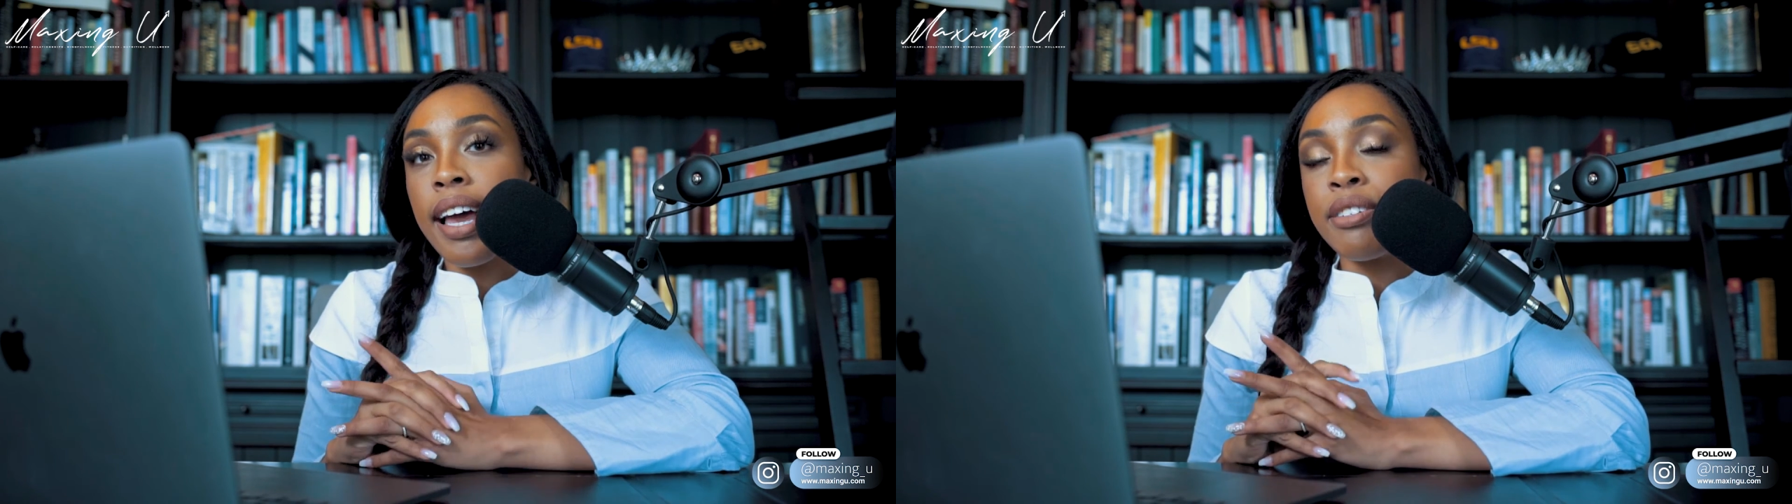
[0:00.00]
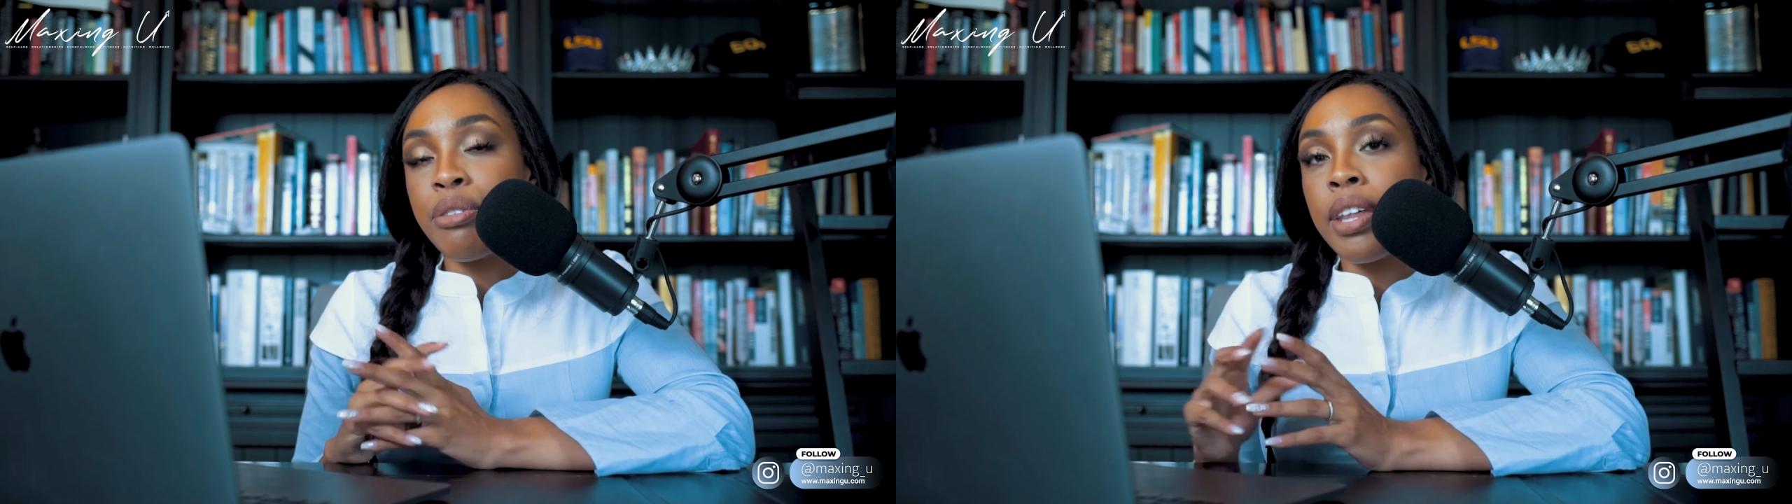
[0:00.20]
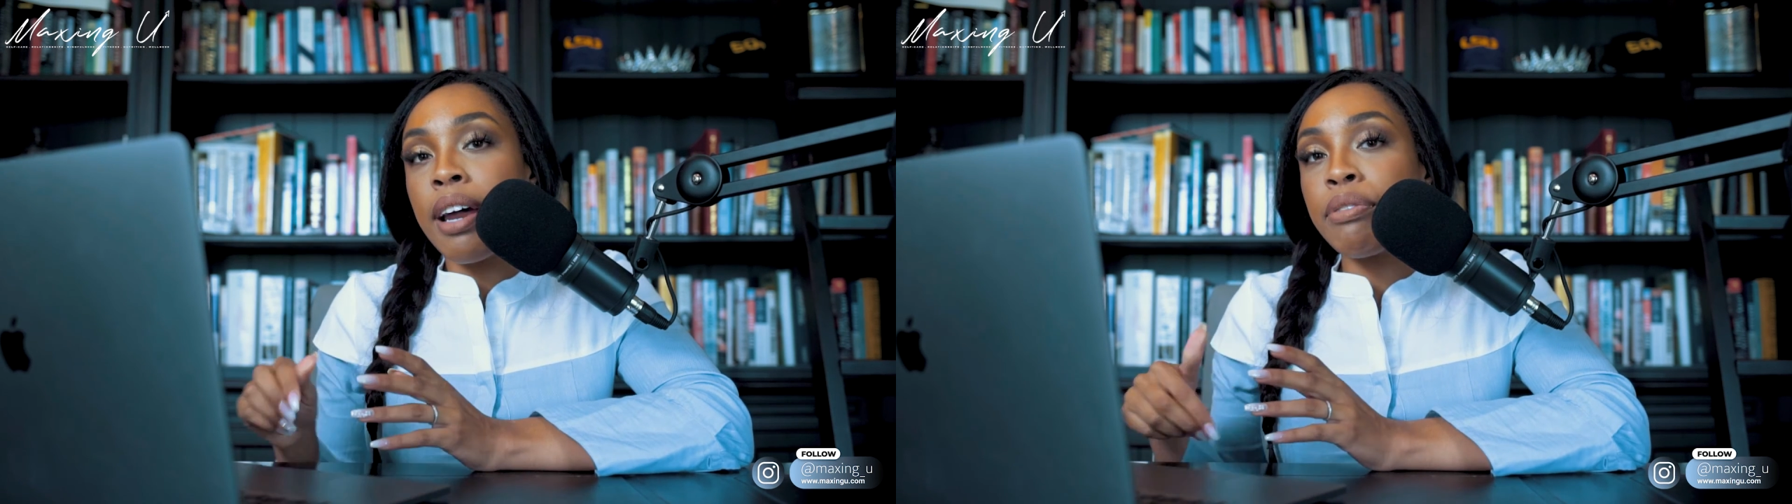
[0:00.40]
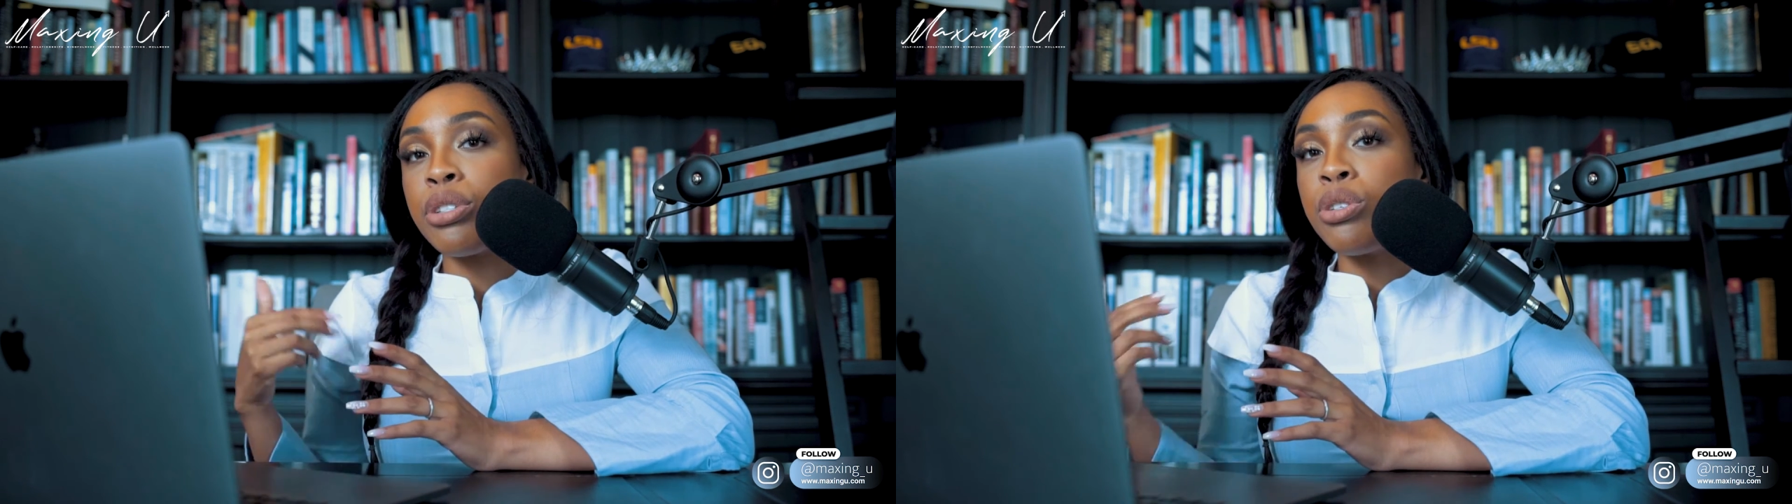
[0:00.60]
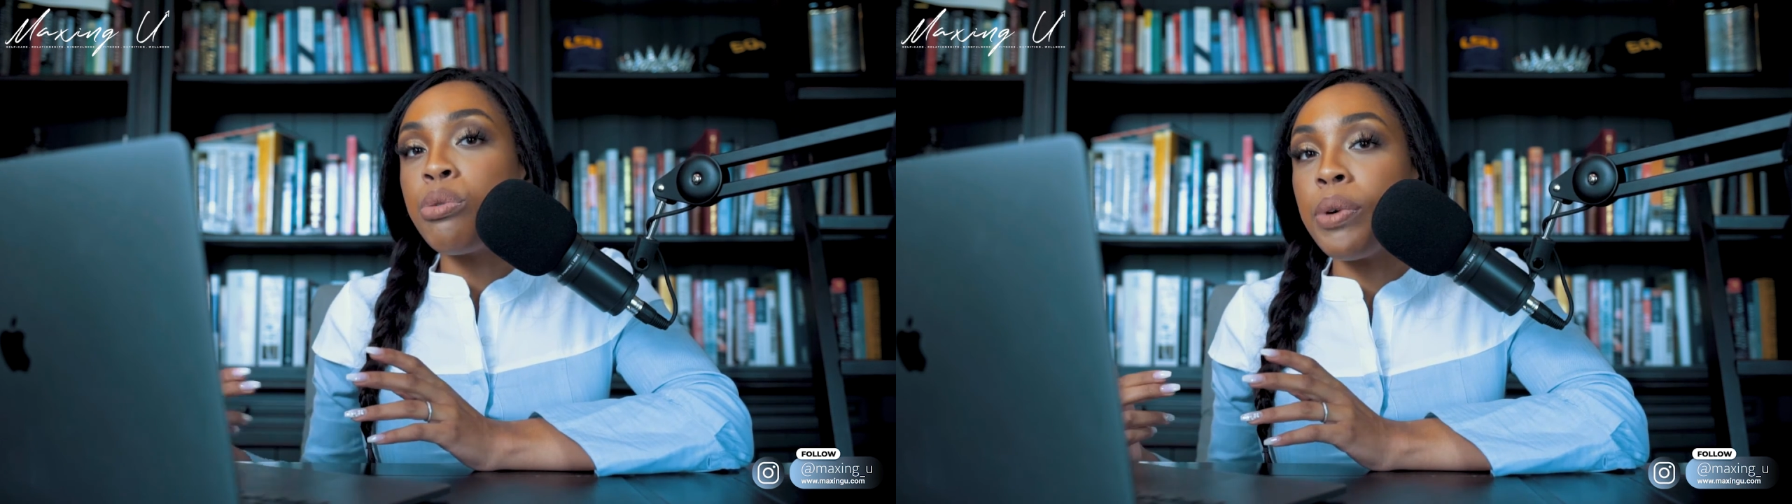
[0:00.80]
And so then every
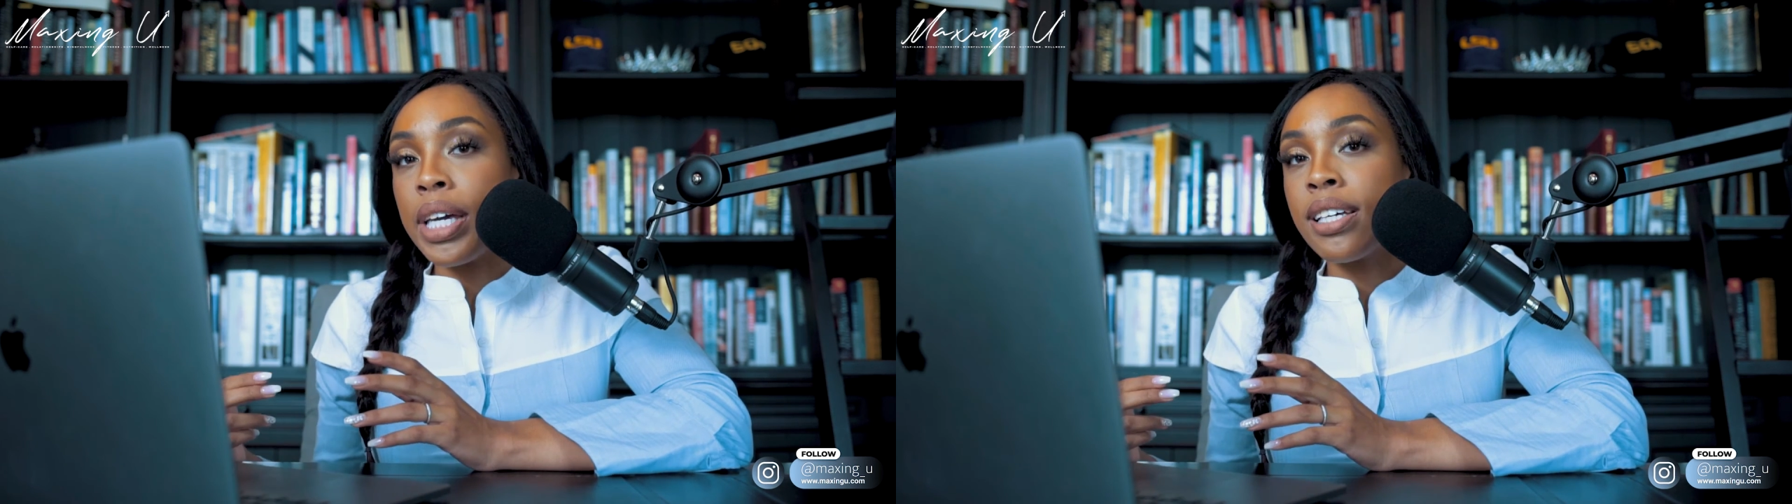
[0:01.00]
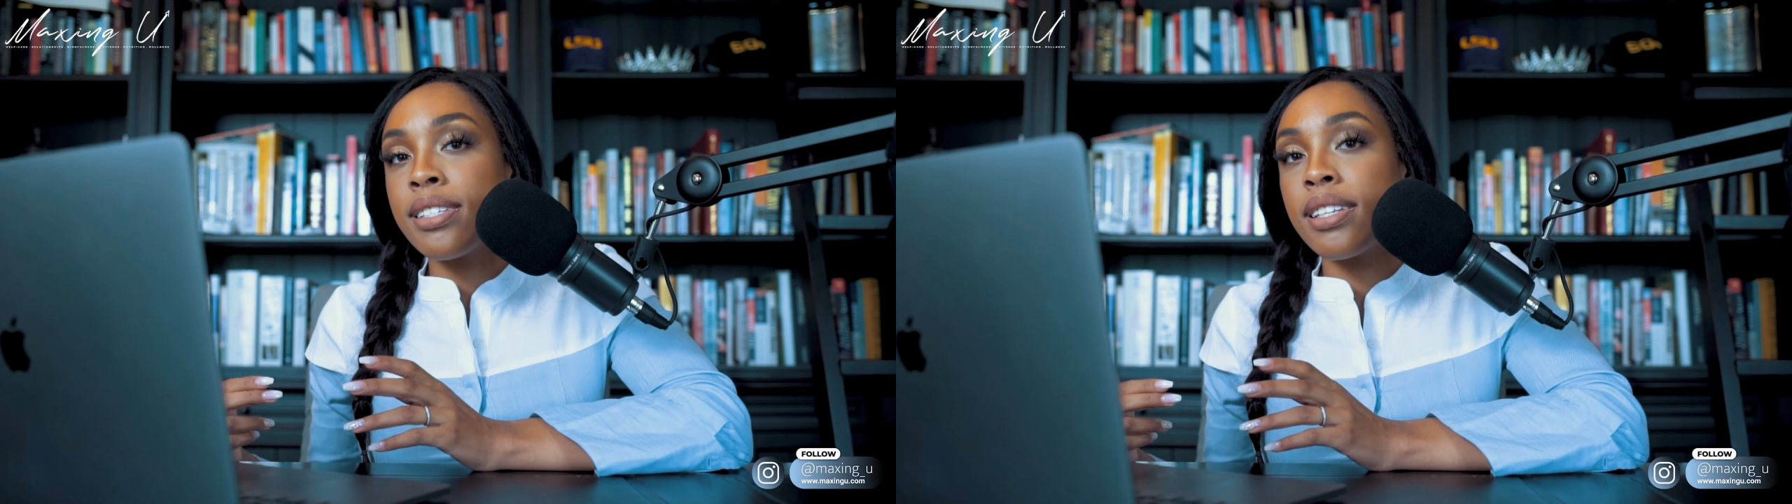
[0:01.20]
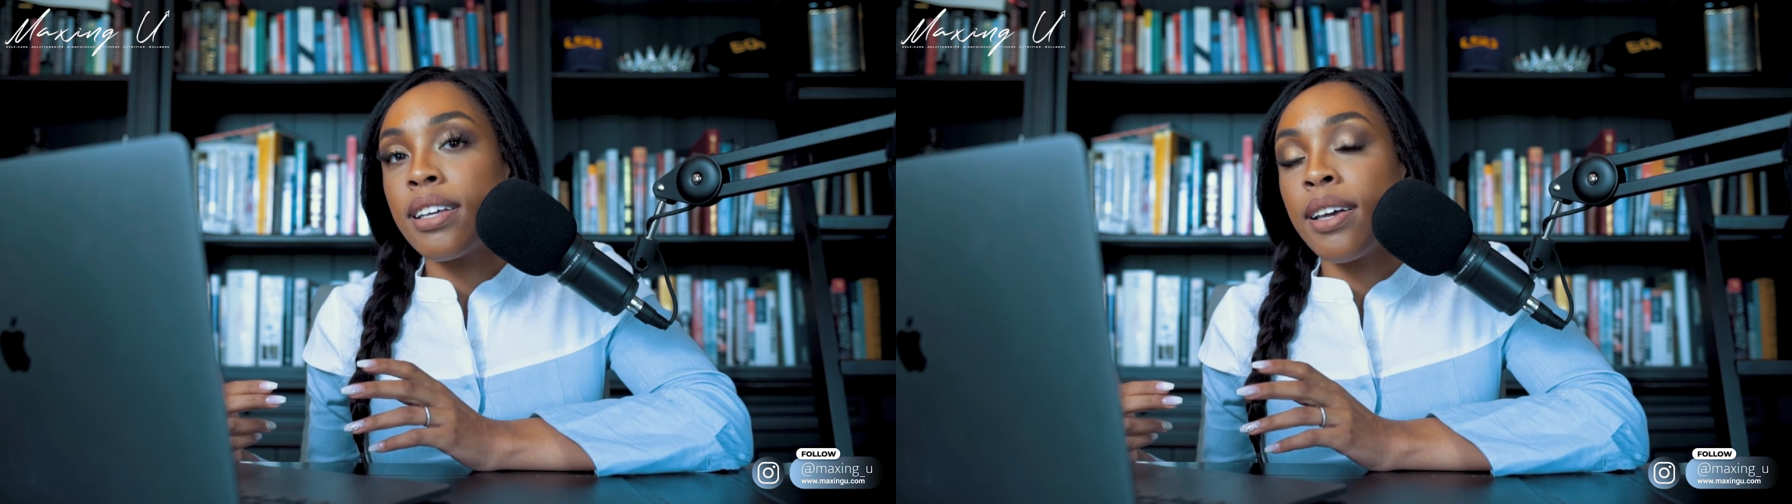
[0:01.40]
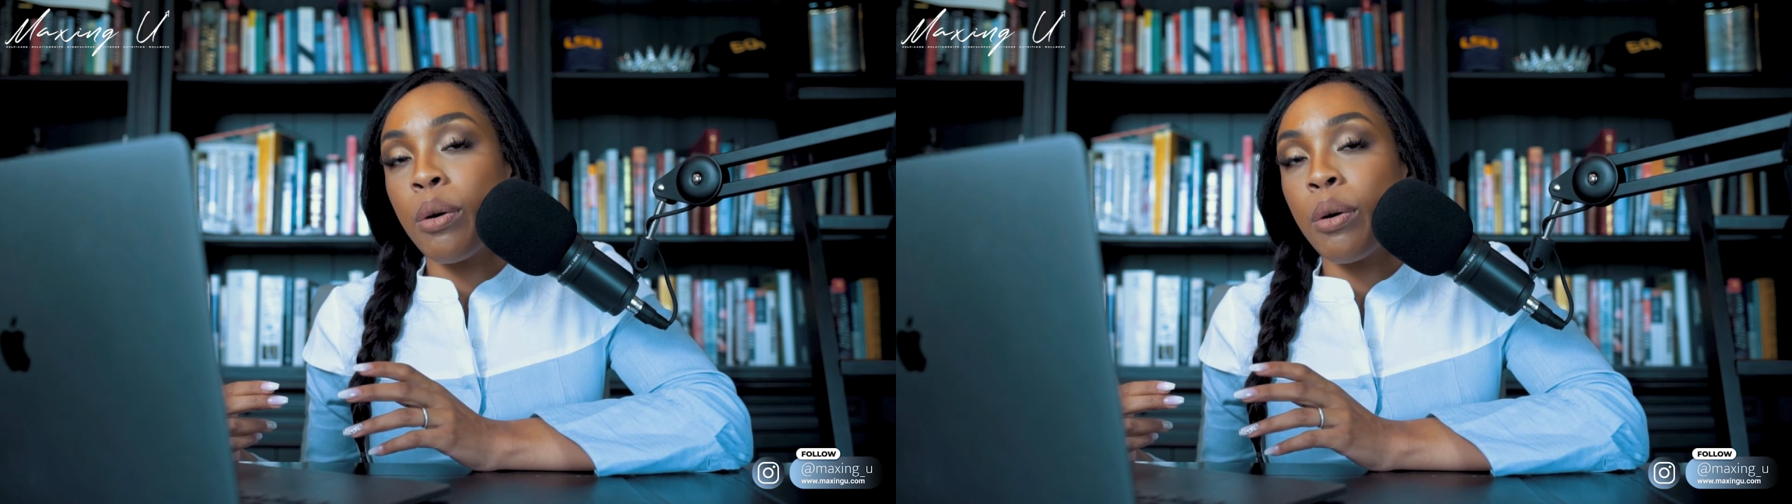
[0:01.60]
2 weeks,